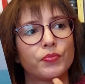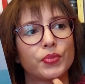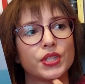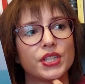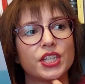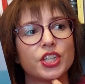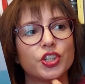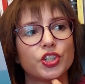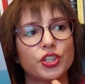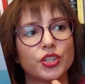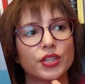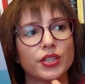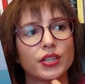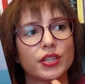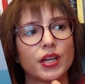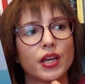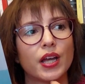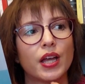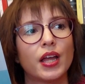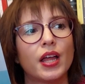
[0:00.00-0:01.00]

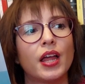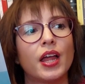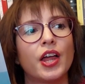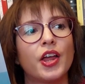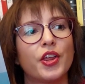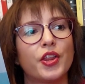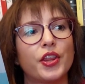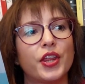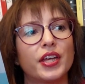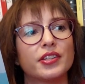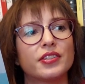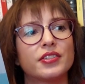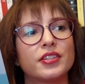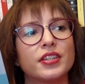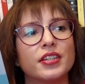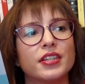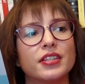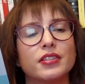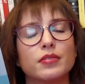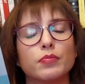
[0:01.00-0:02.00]
position that
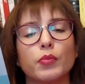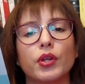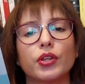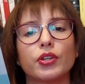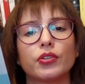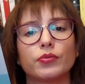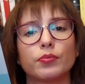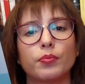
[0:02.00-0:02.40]
his mother